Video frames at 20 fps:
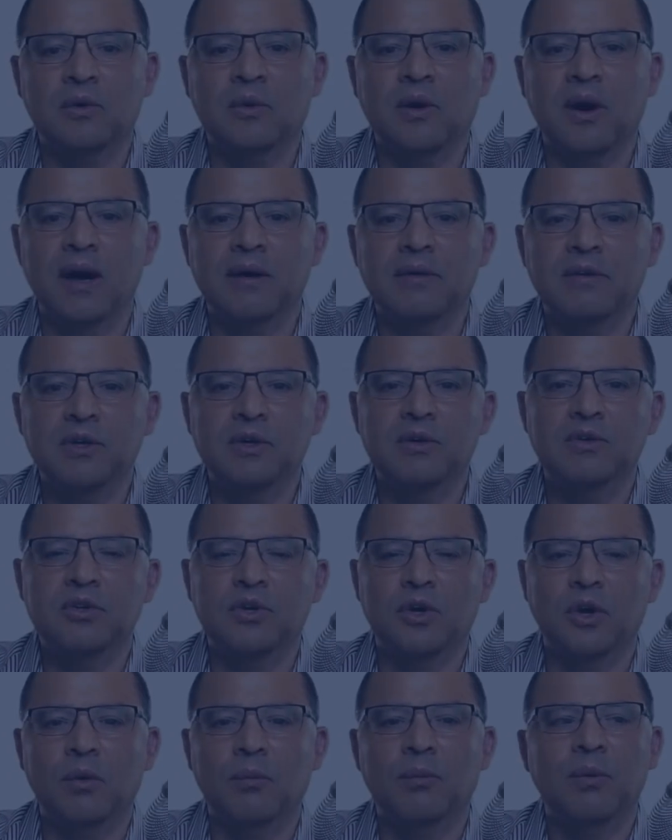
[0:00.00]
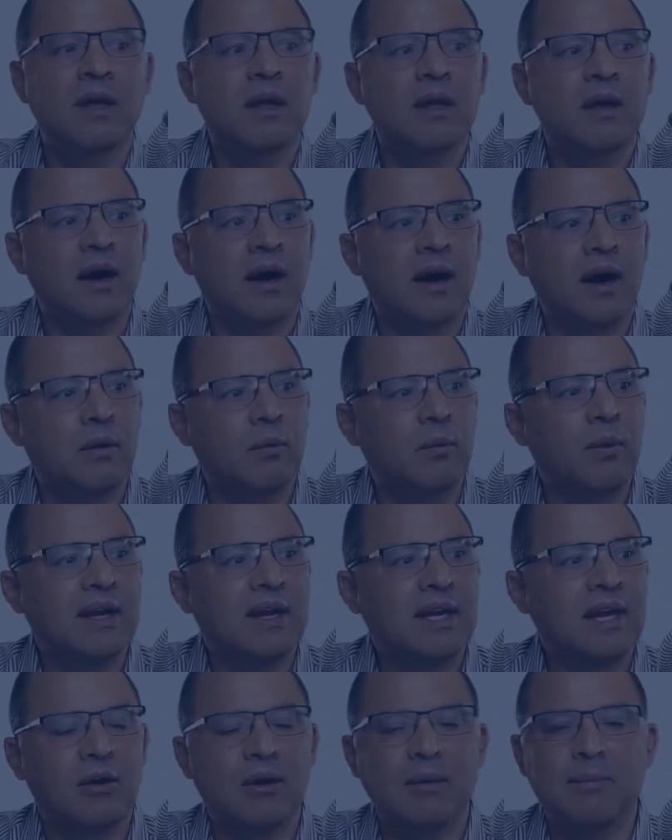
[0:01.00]
uh, YouTube, uh, what
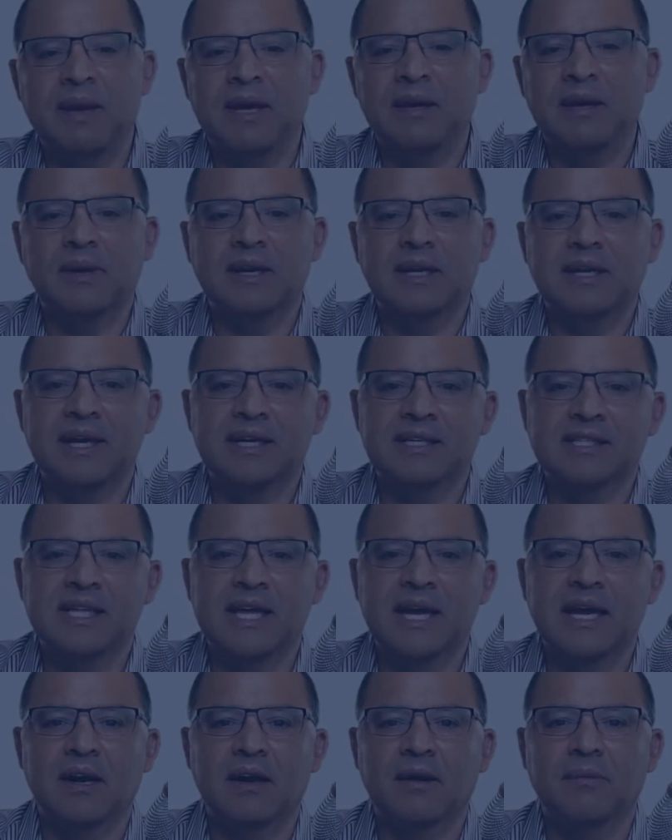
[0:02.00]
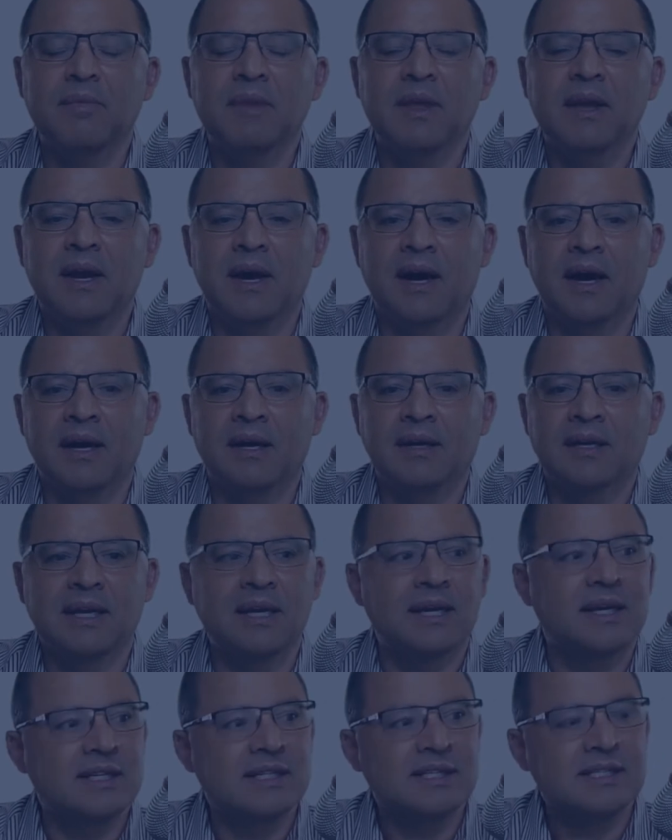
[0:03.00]
Carrot Bakery does there uh,
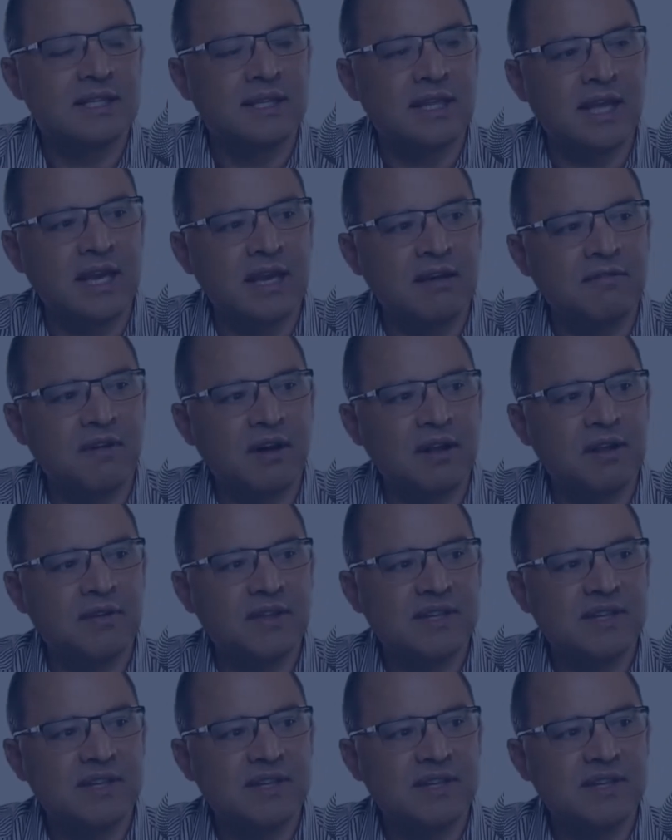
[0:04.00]
is they follow the